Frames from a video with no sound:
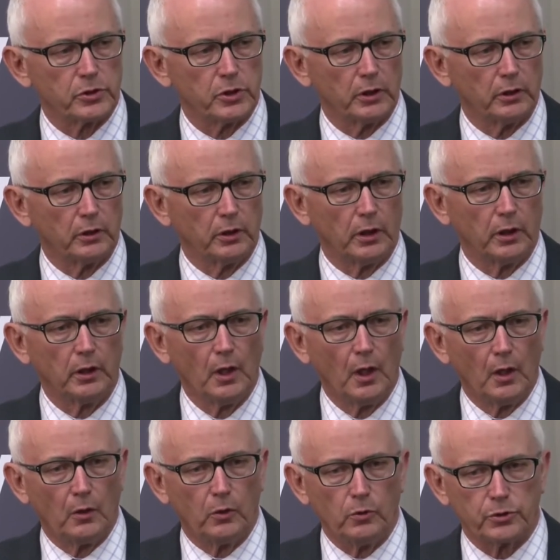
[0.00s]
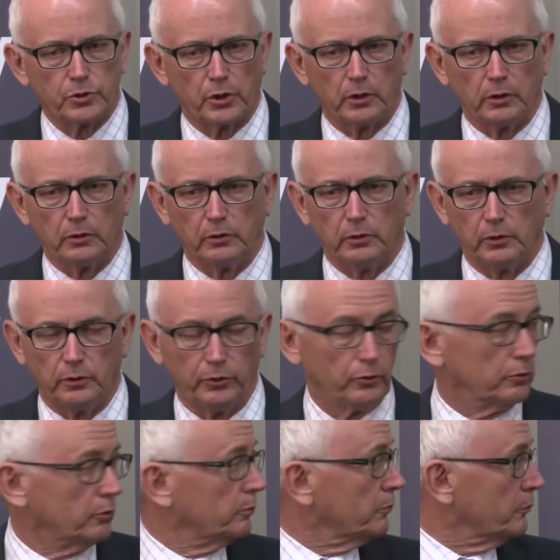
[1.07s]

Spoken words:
and also you,